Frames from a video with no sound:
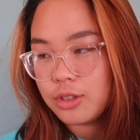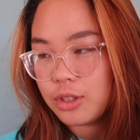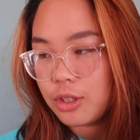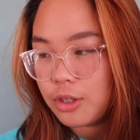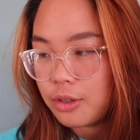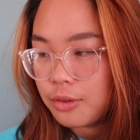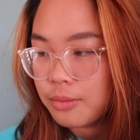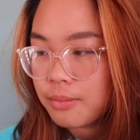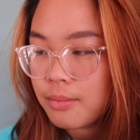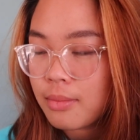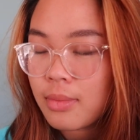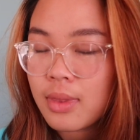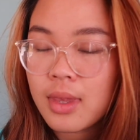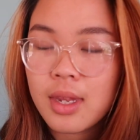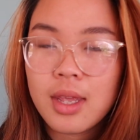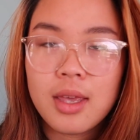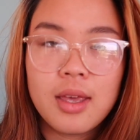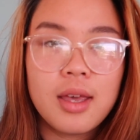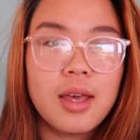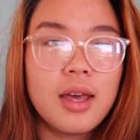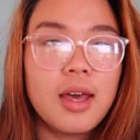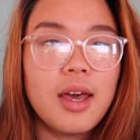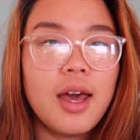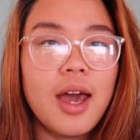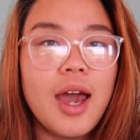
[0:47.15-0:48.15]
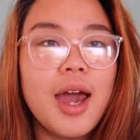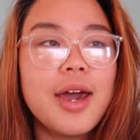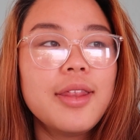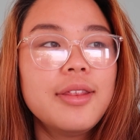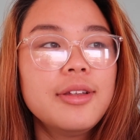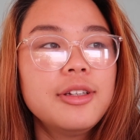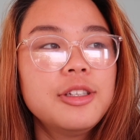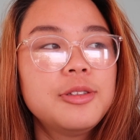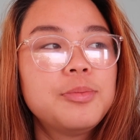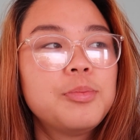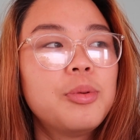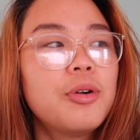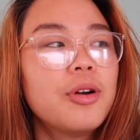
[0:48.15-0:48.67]
So at
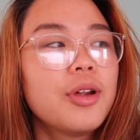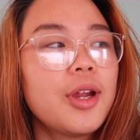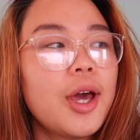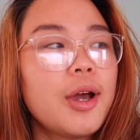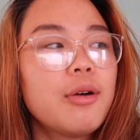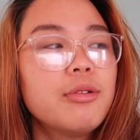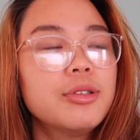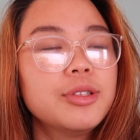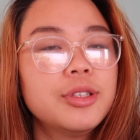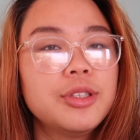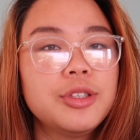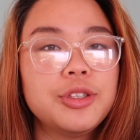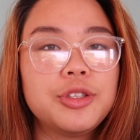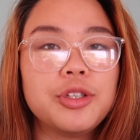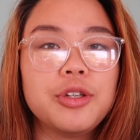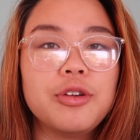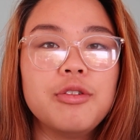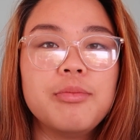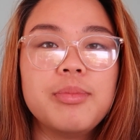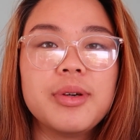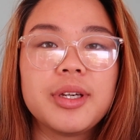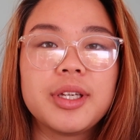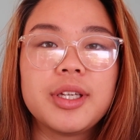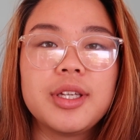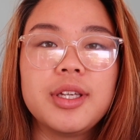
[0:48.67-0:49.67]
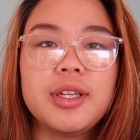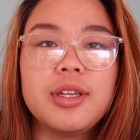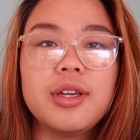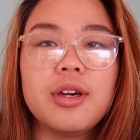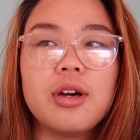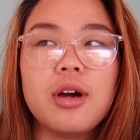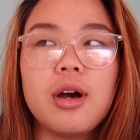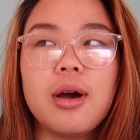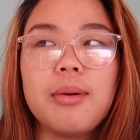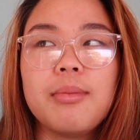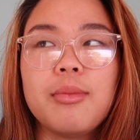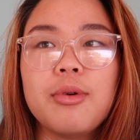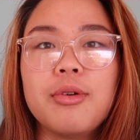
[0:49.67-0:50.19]
this point I wasn't too
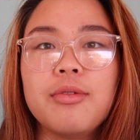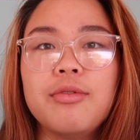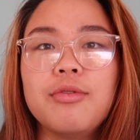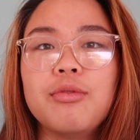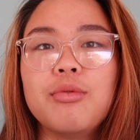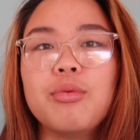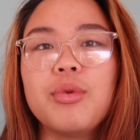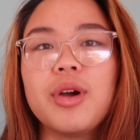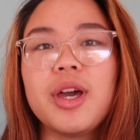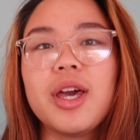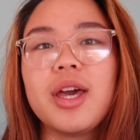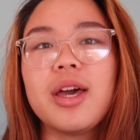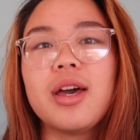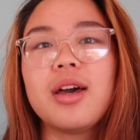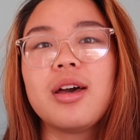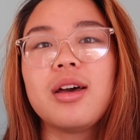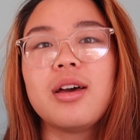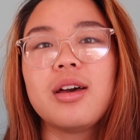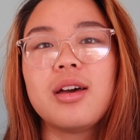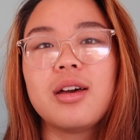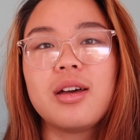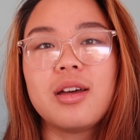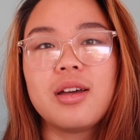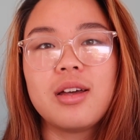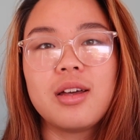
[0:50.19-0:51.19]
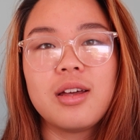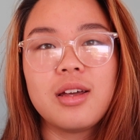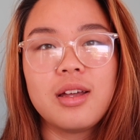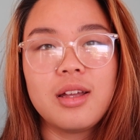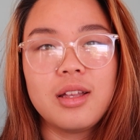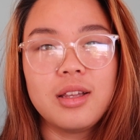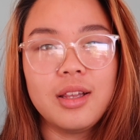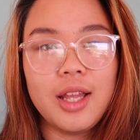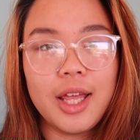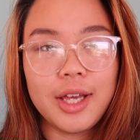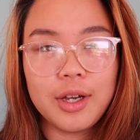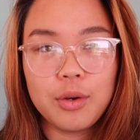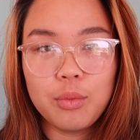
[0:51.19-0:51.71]
picky of where
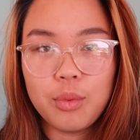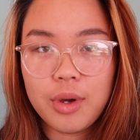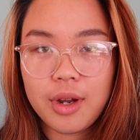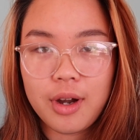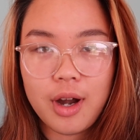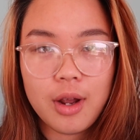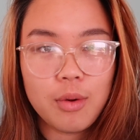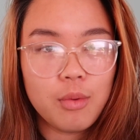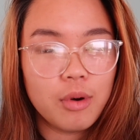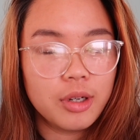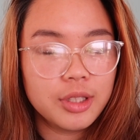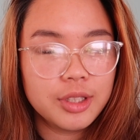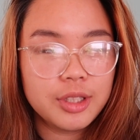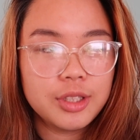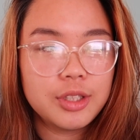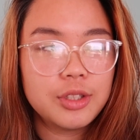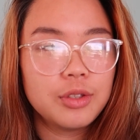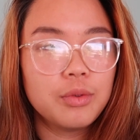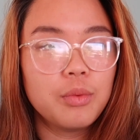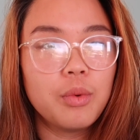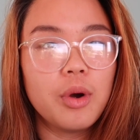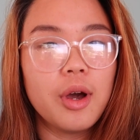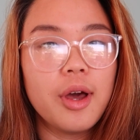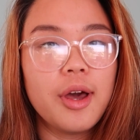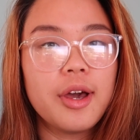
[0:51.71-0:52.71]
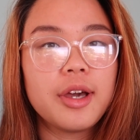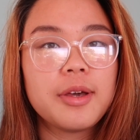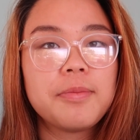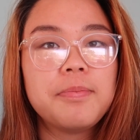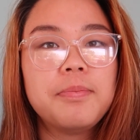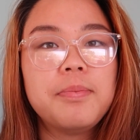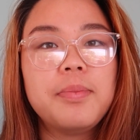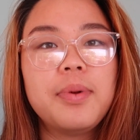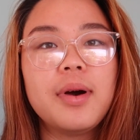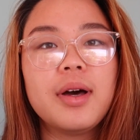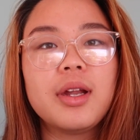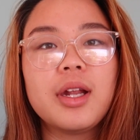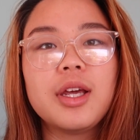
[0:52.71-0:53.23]
I wanted to work,
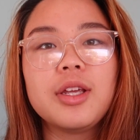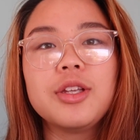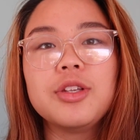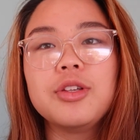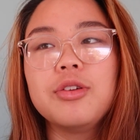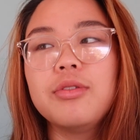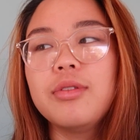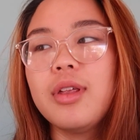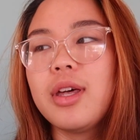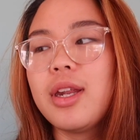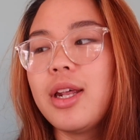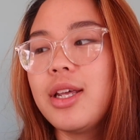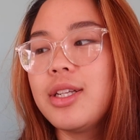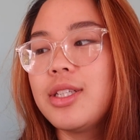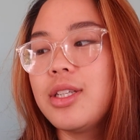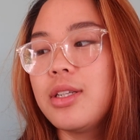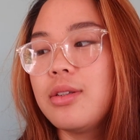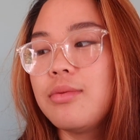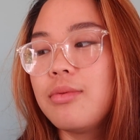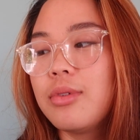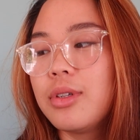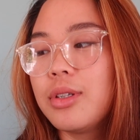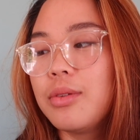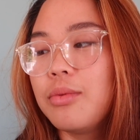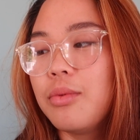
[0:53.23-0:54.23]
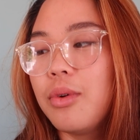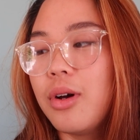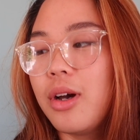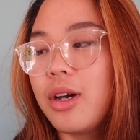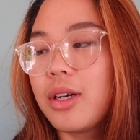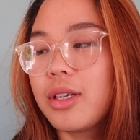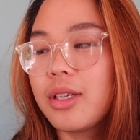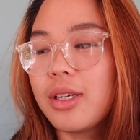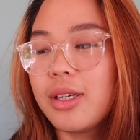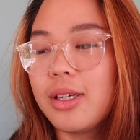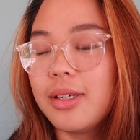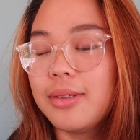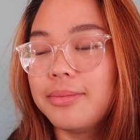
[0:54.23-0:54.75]
but I knew that I didn't want to
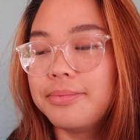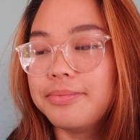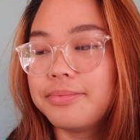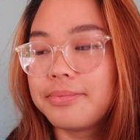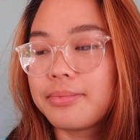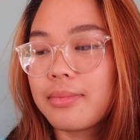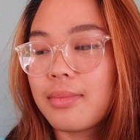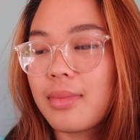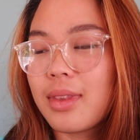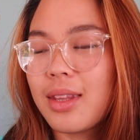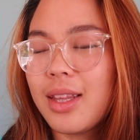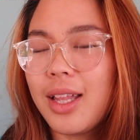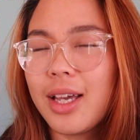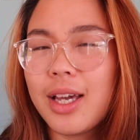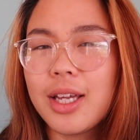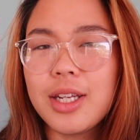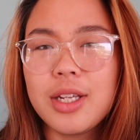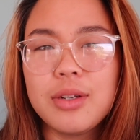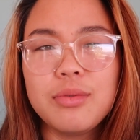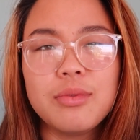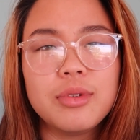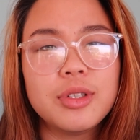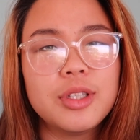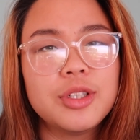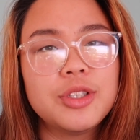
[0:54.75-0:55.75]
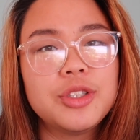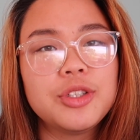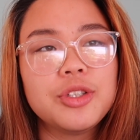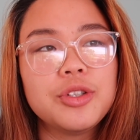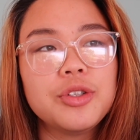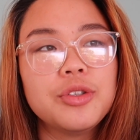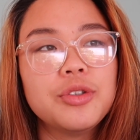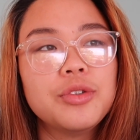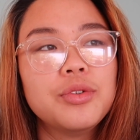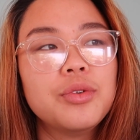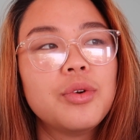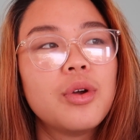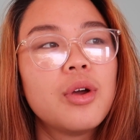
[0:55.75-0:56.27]
work like I didn't want to
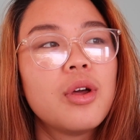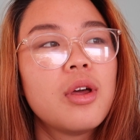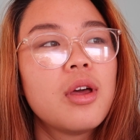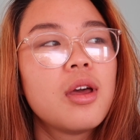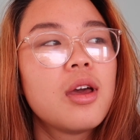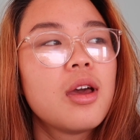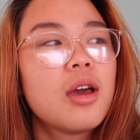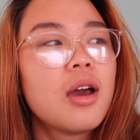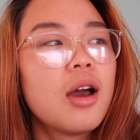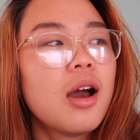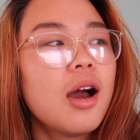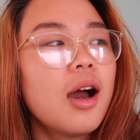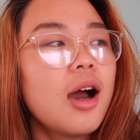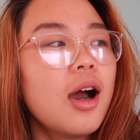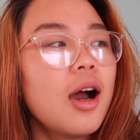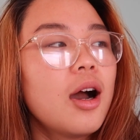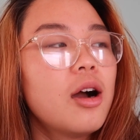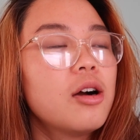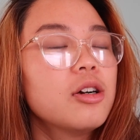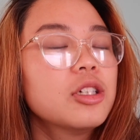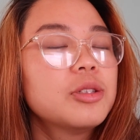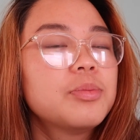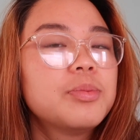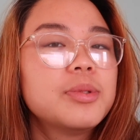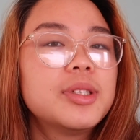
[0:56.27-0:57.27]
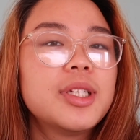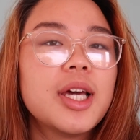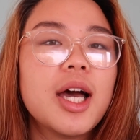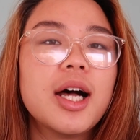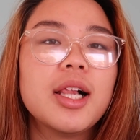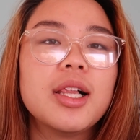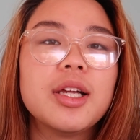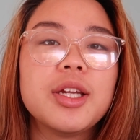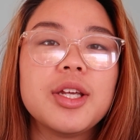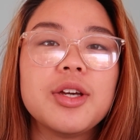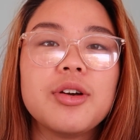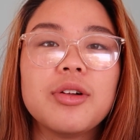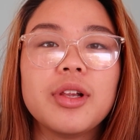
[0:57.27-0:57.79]
do
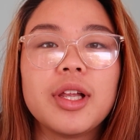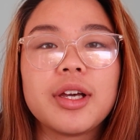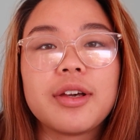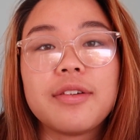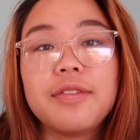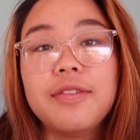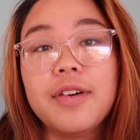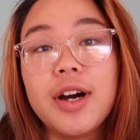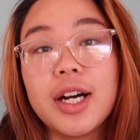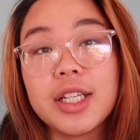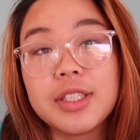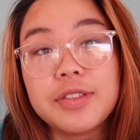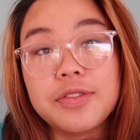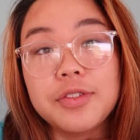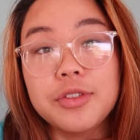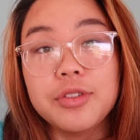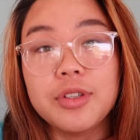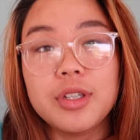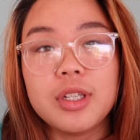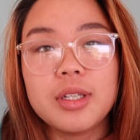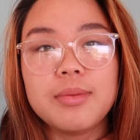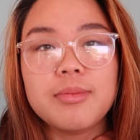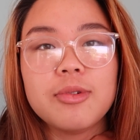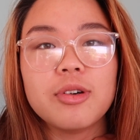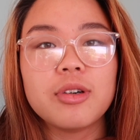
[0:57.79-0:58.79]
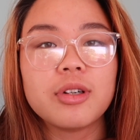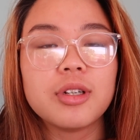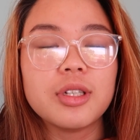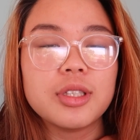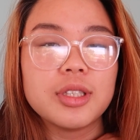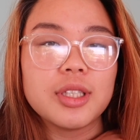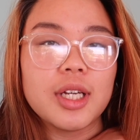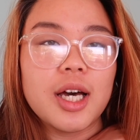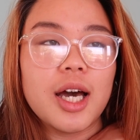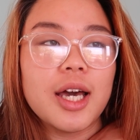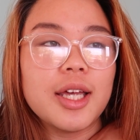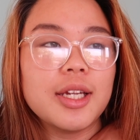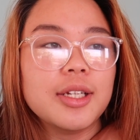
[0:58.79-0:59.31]
hospitality or like fast food anymore,
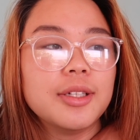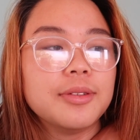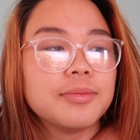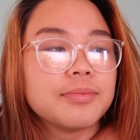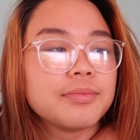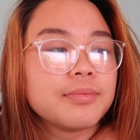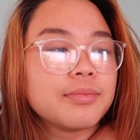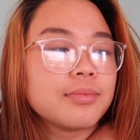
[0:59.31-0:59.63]
because I'd